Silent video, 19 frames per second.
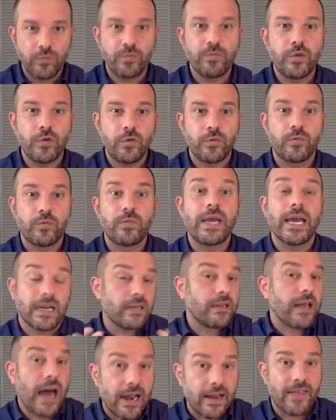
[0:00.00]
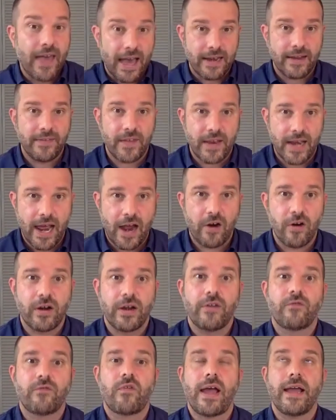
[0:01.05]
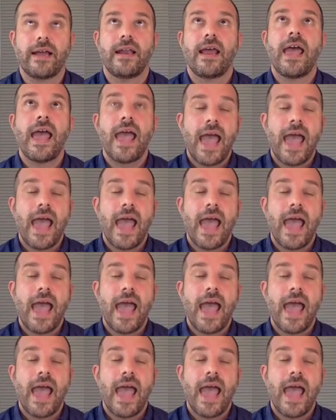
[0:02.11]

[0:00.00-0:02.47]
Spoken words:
You get a lot of that in the narrative, right?